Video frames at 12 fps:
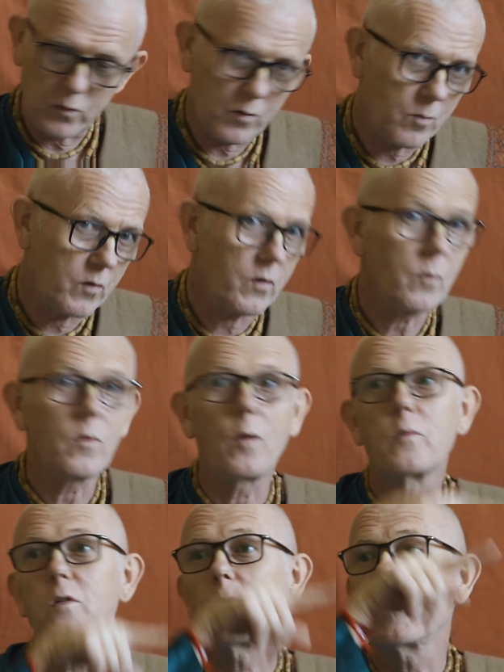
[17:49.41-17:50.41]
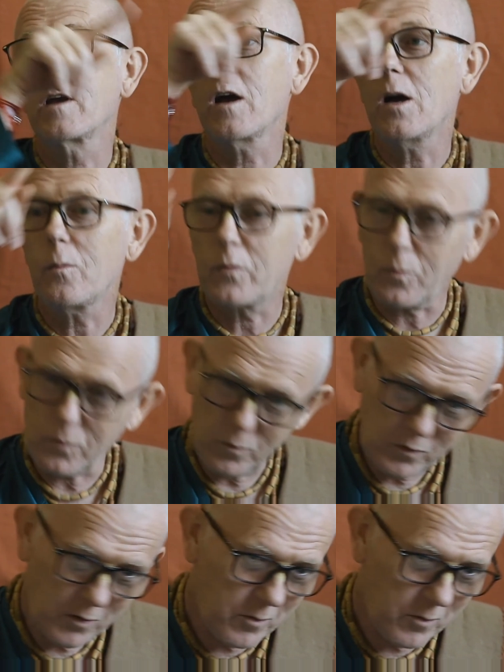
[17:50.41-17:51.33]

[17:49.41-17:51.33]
material world, sometimes going up, sometimes